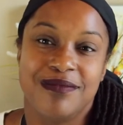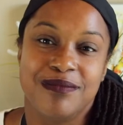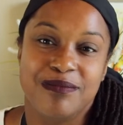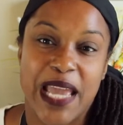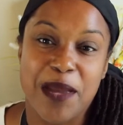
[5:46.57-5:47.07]

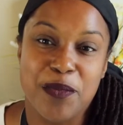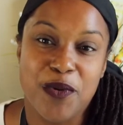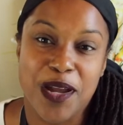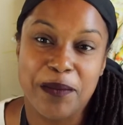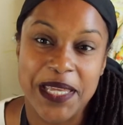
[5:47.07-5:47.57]
paint
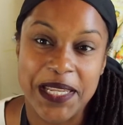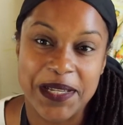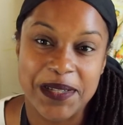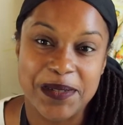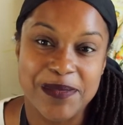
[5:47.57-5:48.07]
pouring
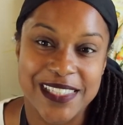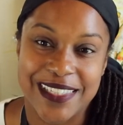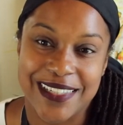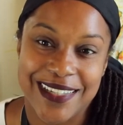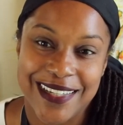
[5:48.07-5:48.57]
mediums
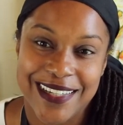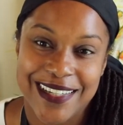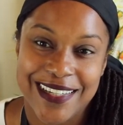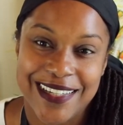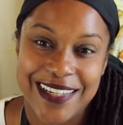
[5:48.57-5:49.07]
and
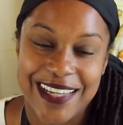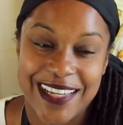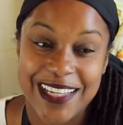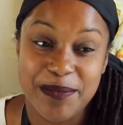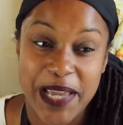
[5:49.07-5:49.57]

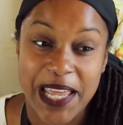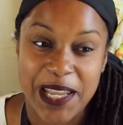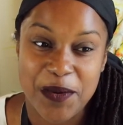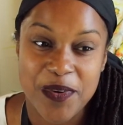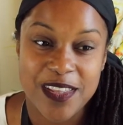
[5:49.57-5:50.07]
get
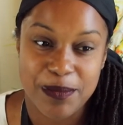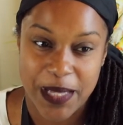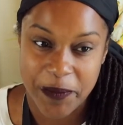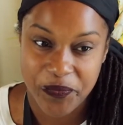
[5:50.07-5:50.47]
painting with me.